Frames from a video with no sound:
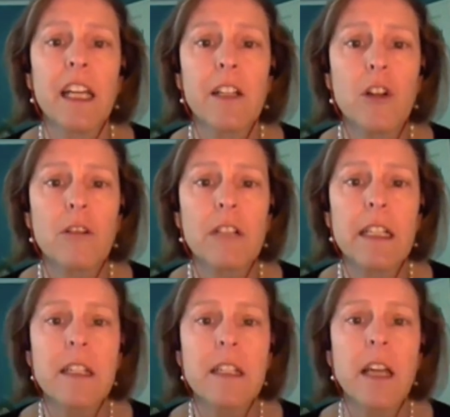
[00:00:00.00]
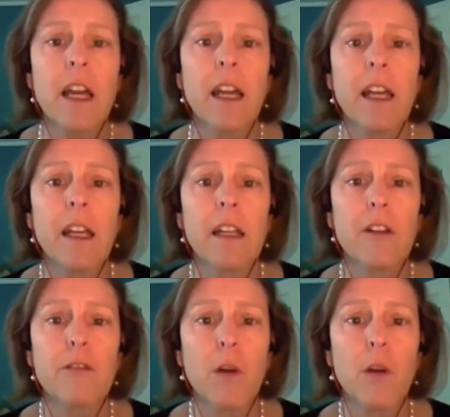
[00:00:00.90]
increase
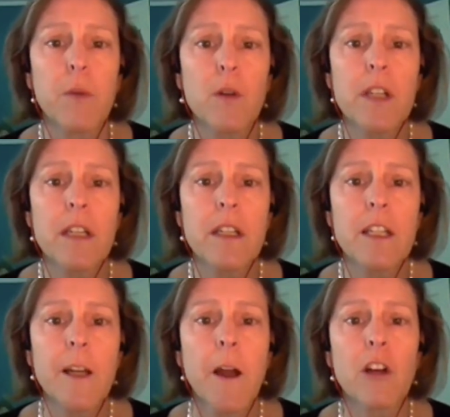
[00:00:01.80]
in thrombosis,